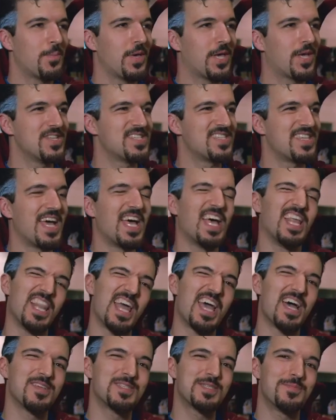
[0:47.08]
Because that
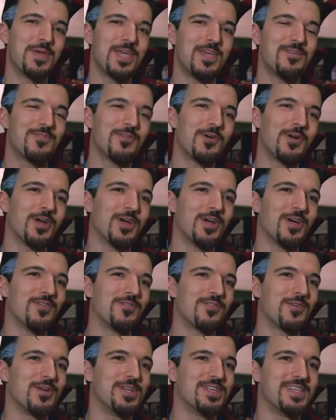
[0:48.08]
allows me for a,
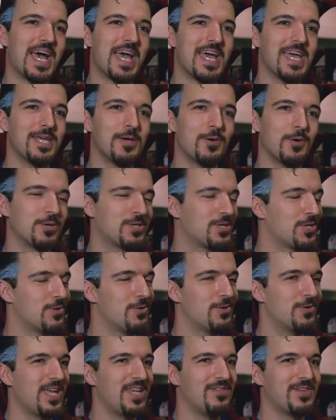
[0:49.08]
for a day or
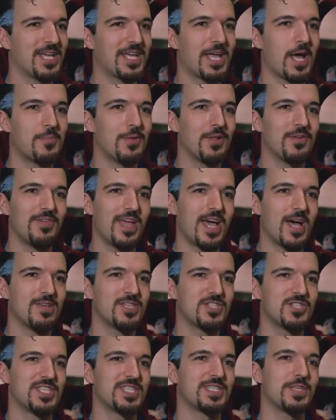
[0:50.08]
two, even a couple of hours,
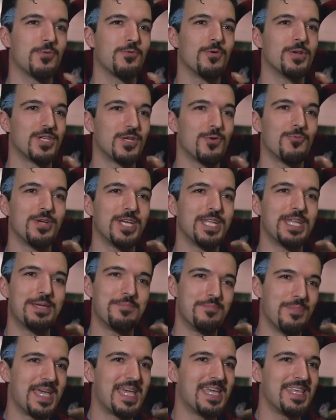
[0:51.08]
just to, to really
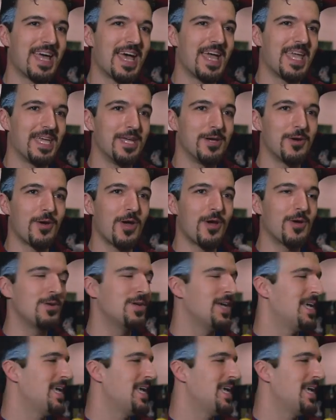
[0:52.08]
be that hero.